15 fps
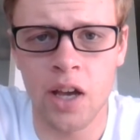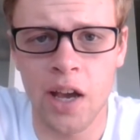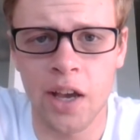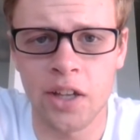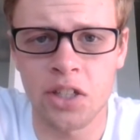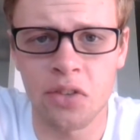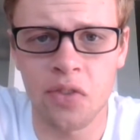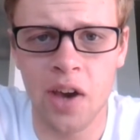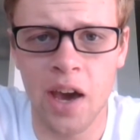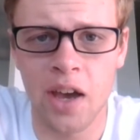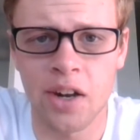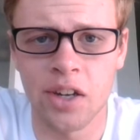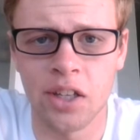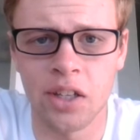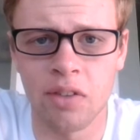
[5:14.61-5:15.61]
if I
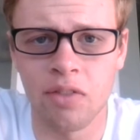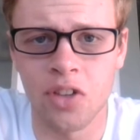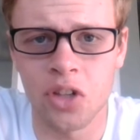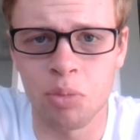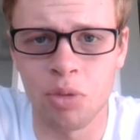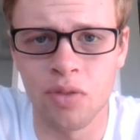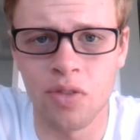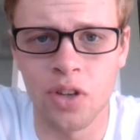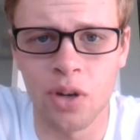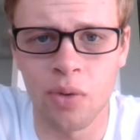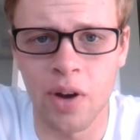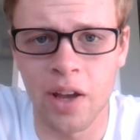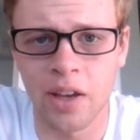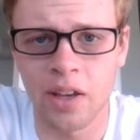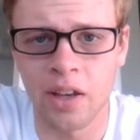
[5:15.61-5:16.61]
had to give this movie a
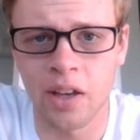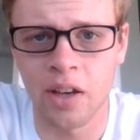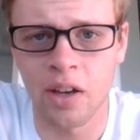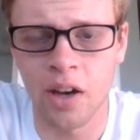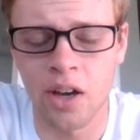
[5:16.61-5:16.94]
ranking,